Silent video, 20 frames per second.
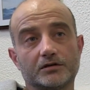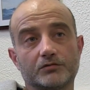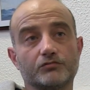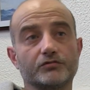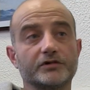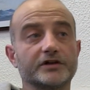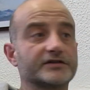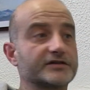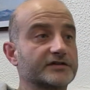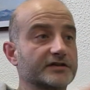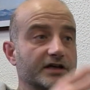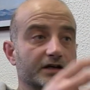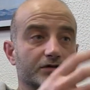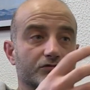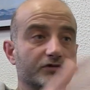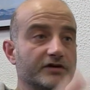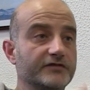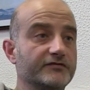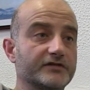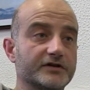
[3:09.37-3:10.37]
with, say,
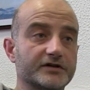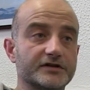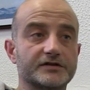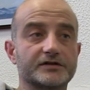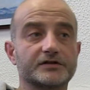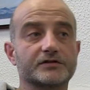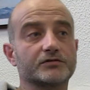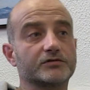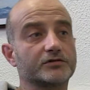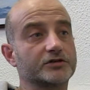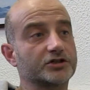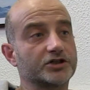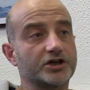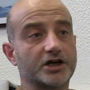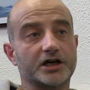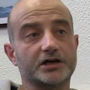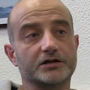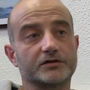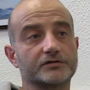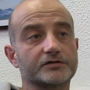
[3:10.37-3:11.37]
rivers or
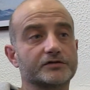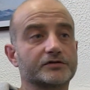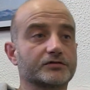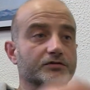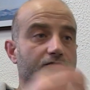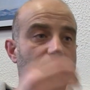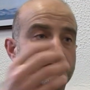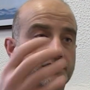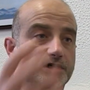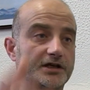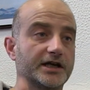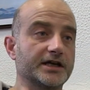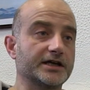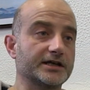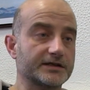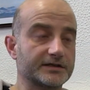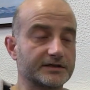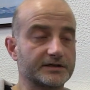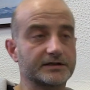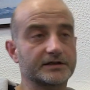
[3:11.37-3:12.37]
channels or
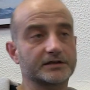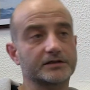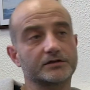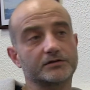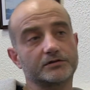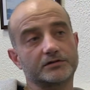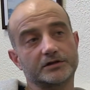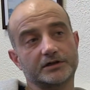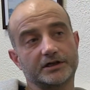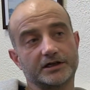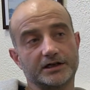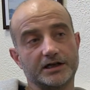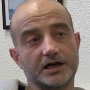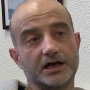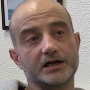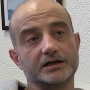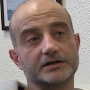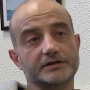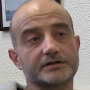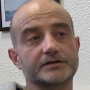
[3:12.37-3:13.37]
lakes or
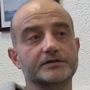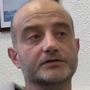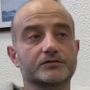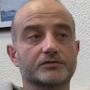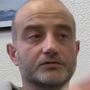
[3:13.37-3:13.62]
canals